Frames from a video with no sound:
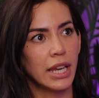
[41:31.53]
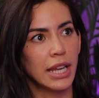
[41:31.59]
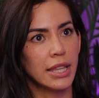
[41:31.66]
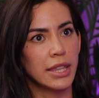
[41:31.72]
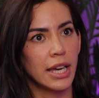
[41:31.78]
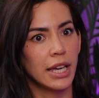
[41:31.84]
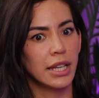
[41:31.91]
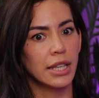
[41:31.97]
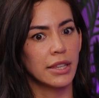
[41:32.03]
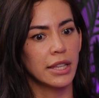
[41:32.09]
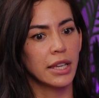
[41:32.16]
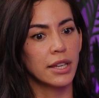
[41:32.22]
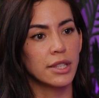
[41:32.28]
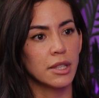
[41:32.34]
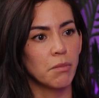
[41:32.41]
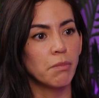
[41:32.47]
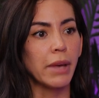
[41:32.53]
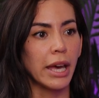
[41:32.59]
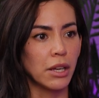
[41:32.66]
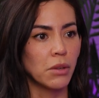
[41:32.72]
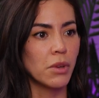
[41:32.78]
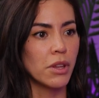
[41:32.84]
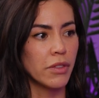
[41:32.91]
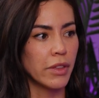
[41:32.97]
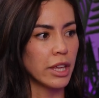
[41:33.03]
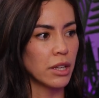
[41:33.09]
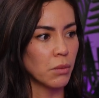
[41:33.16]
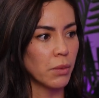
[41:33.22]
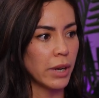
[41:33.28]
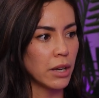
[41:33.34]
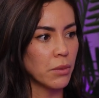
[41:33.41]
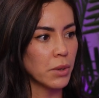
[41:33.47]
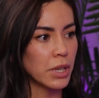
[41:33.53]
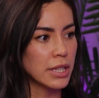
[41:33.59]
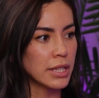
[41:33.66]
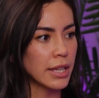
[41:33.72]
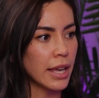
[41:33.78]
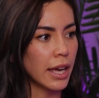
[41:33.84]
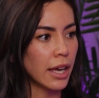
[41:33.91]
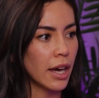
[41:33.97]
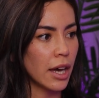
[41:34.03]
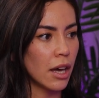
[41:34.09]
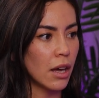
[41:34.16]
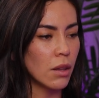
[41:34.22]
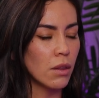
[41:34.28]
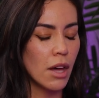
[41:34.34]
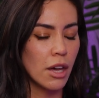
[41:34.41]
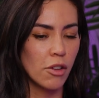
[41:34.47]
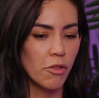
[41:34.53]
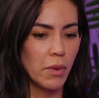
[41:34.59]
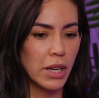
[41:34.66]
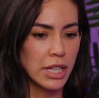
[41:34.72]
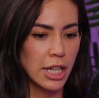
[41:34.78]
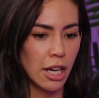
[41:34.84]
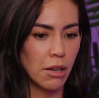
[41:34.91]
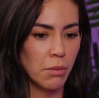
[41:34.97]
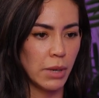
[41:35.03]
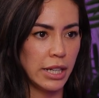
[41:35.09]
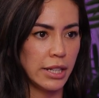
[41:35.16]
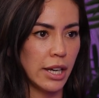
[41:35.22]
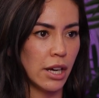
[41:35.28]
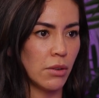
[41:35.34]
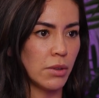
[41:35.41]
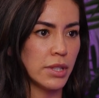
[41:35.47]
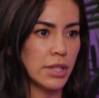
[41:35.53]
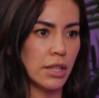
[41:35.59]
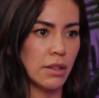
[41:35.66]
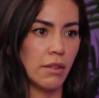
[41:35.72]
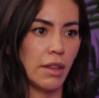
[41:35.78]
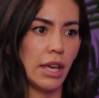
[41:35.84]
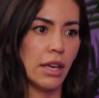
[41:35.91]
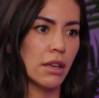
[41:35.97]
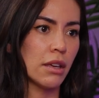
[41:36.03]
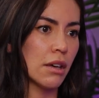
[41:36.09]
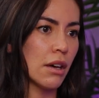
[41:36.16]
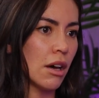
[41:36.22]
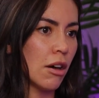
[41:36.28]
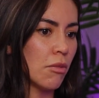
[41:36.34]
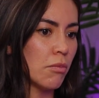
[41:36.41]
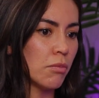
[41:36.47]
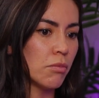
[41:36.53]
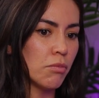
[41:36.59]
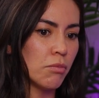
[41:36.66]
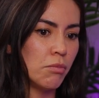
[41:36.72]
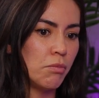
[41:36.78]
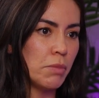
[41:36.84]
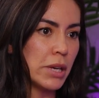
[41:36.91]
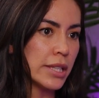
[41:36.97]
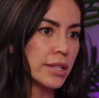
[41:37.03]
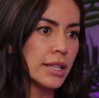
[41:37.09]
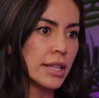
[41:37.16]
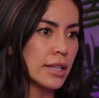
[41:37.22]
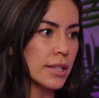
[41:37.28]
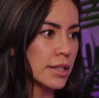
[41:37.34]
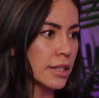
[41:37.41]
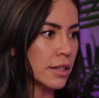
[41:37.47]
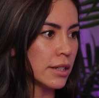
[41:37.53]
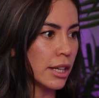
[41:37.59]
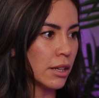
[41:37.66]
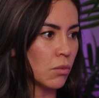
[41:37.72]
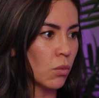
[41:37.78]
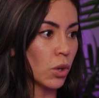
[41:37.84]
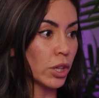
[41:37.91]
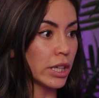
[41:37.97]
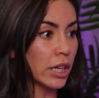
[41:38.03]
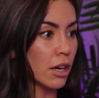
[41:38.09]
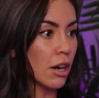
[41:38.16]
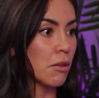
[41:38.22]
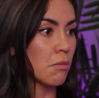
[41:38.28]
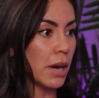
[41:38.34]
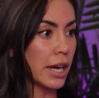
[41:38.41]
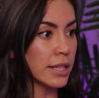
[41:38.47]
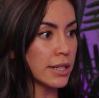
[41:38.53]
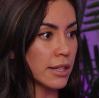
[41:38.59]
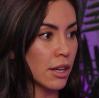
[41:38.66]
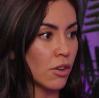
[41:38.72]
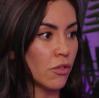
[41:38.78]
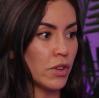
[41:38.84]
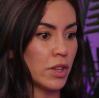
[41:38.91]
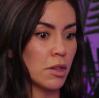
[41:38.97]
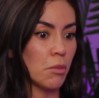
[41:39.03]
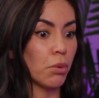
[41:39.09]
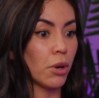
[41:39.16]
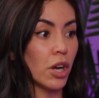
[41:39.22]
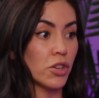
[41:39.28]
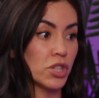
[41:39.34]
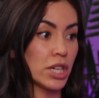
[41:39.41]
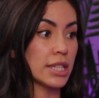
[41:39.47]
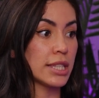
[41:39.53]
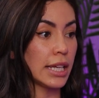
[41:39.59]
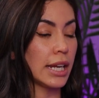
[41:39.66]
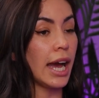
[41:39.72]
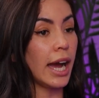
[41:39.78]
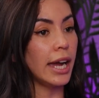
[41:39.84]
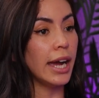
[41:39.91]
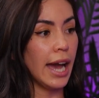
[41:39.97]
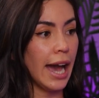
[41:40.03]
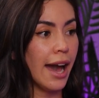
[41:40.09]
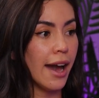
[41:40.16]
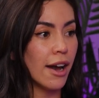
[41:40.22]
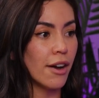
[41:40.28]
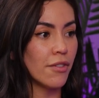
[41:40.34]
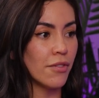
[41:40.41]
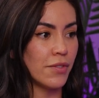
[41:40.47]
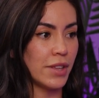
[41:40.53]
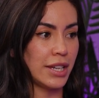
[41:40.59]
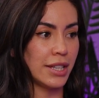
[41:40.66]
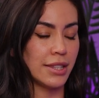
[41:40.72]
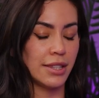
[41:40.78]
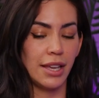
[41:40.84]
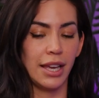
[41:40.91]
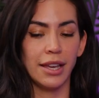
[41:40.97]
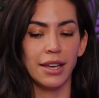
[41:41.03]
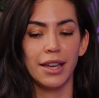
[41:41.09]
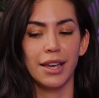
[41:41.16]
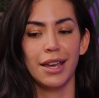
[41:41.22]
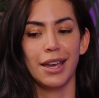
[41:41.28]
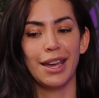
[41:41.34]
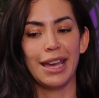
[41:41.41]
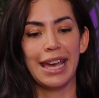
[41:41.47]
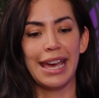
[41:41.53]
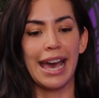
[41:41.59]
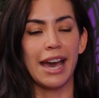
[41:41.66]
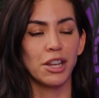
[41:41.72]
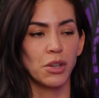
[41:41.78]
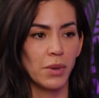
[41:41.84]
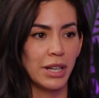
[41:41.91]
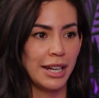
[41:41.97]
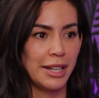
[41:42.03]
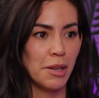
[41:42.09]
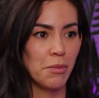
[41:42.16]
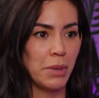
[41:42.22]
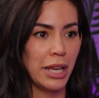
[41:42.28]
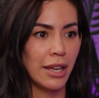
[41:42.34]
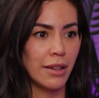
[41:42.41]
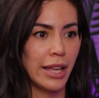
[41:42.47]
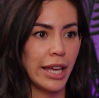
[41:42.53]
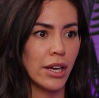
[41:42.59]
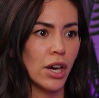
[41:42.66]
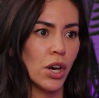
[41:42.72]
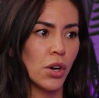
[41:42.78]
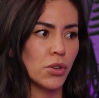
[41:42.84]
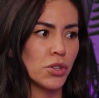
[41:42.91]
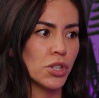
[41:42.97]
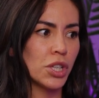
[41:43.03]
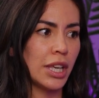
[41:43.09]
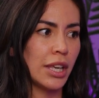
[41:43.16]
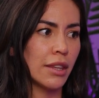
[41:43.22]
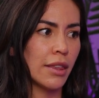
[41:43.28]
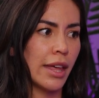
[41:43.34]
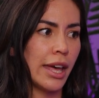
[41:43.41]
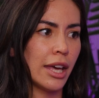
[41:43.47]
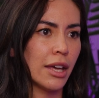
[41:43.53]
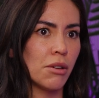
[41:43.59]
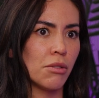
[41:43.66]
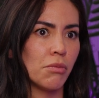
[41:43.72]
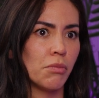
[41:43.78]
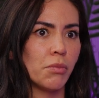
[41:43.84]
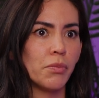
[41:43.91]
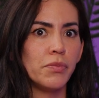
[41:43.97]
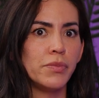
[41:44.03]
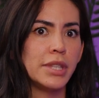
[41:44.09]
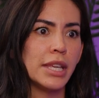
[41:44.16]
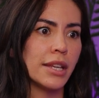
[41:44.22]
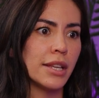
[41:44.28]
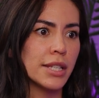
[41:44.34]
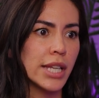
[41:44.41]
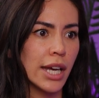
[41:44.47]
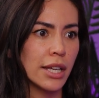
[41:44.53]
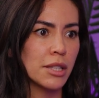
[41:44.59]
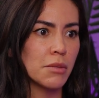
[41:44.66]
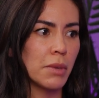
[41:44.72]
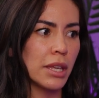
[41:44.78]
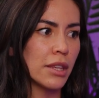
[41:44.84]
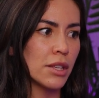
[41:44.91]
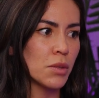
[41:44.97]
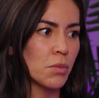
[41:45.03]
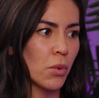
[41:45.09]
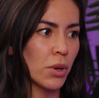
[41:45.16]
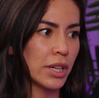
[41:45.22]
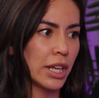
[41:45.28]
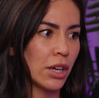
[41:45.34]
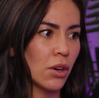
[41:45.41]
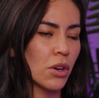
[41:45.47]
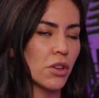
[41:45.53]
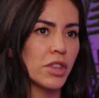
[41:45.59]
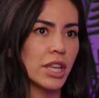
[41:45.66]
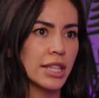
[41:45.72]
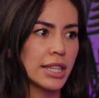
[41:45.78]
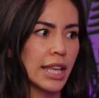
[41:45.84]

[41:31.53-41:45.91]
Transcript: And I think it's a bandwidth thing, right? Where it's like a lot of my time right now is in like business and working on myself and the projects that I have that it's like I don't want to end up being like, oh, she like didn't text me this morning or think